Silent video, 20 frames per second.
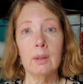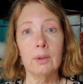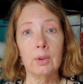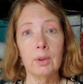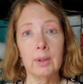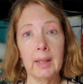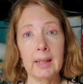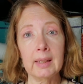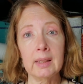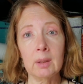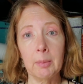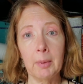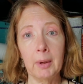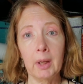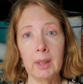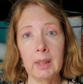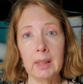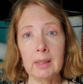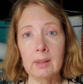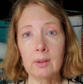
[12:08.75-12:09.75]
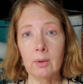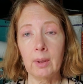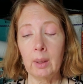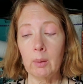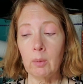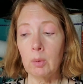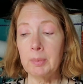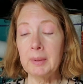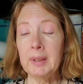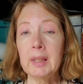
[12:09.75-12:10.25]
so that's about it. So
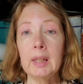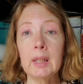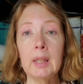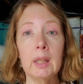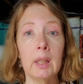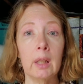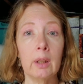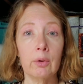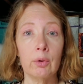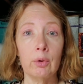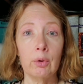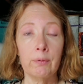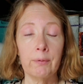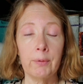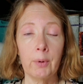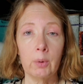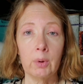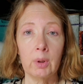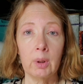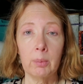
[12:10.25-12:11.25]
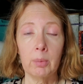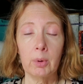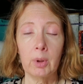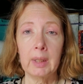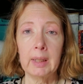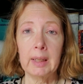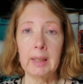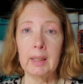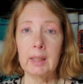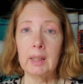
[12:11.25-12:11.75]
I will be getting another new phone
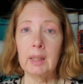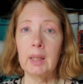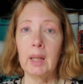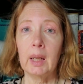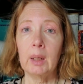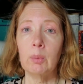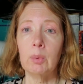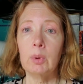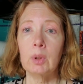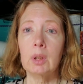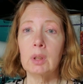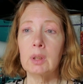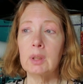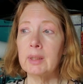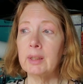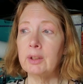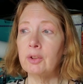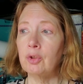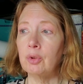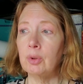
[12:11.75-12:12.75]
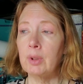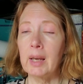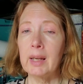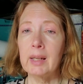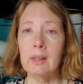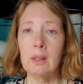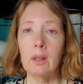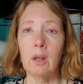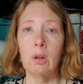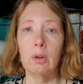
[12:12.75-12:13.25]
number again, and I will let you
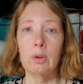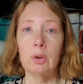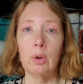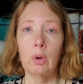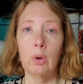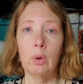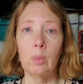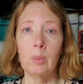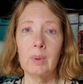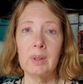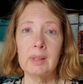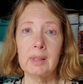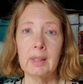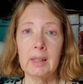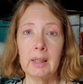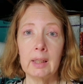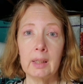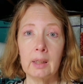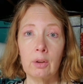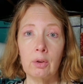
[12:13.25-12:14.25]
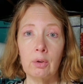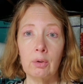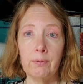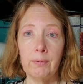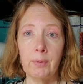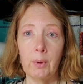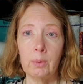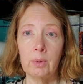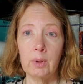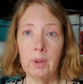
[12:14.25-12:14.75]
guys all know once I get the new
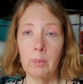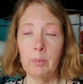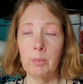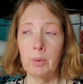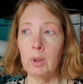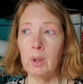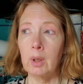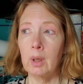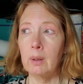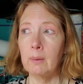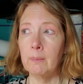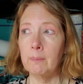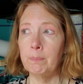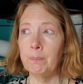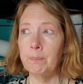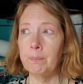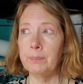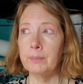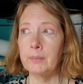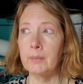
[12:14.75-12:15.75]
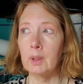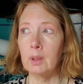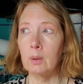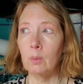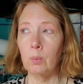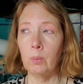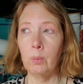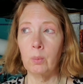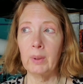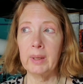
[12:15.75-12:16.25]
phone number.
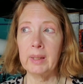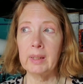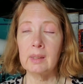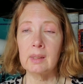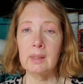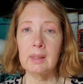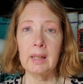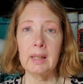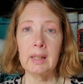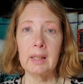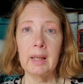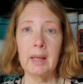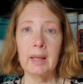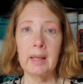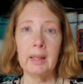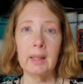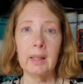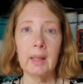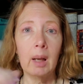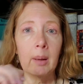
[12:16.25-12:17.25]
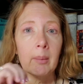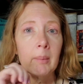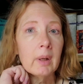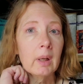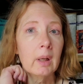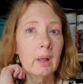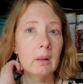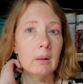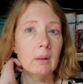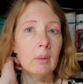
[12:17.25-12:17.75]
Wednesday night I'm
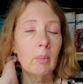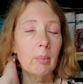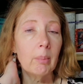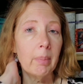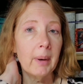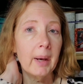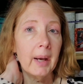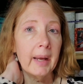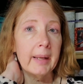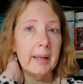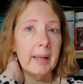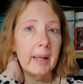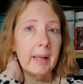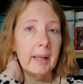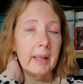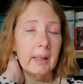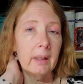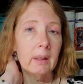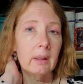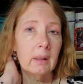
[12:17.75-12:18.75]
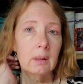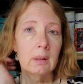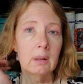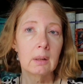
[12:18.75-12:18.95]
gonna buy I